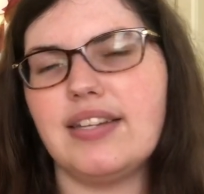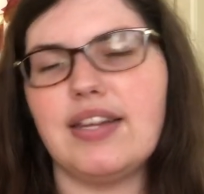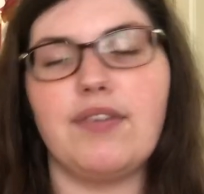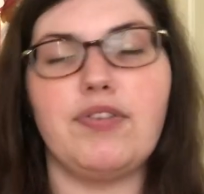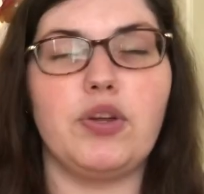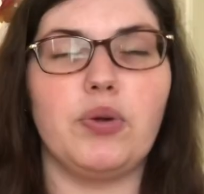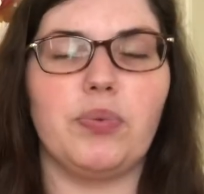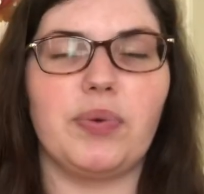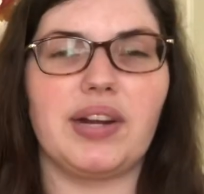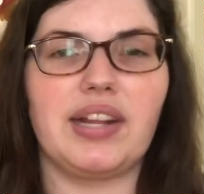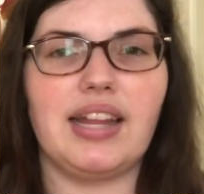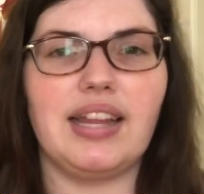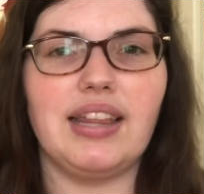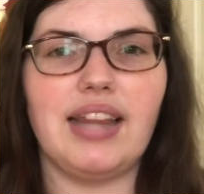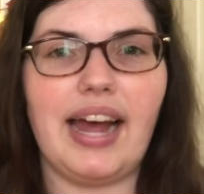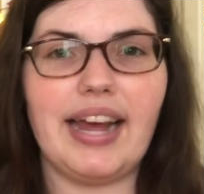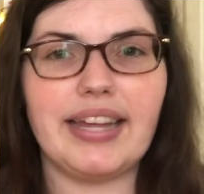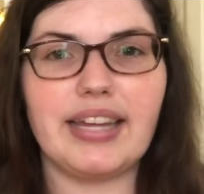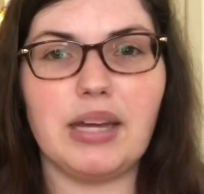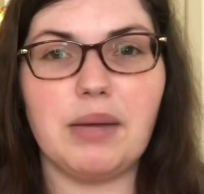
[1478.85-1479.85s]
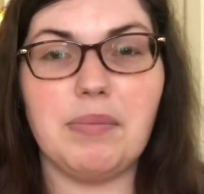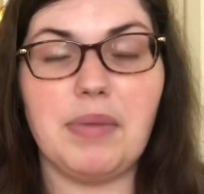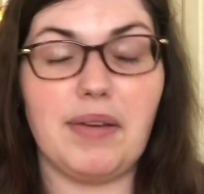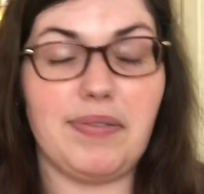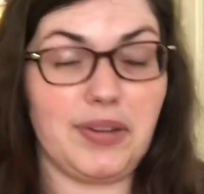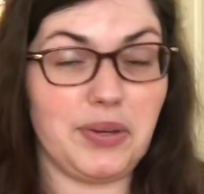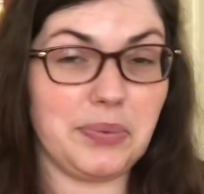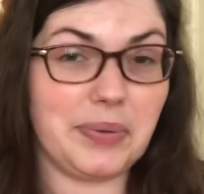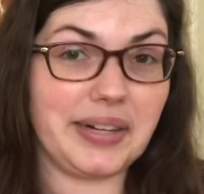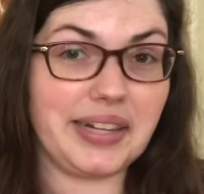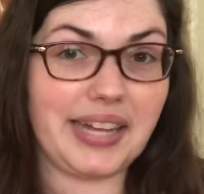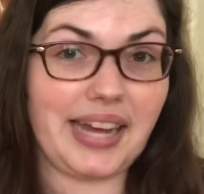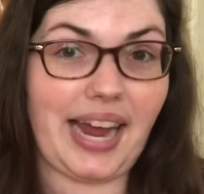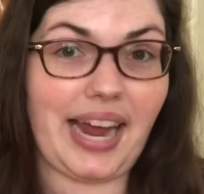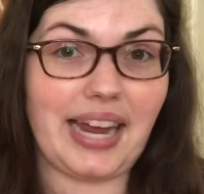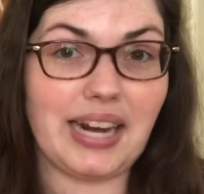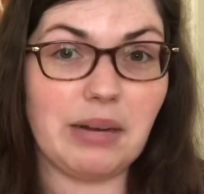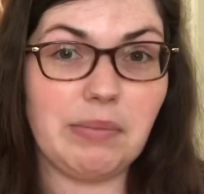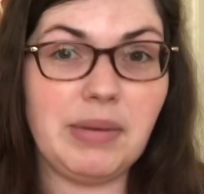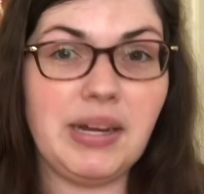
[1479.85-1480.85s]
if you really like him, if you really
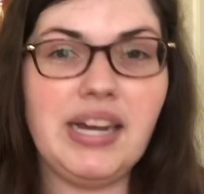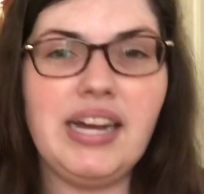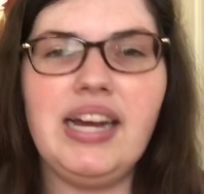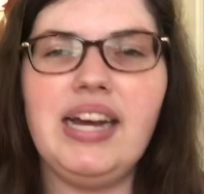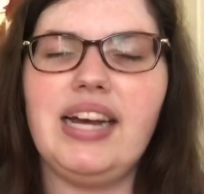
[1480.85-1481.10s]
hate him,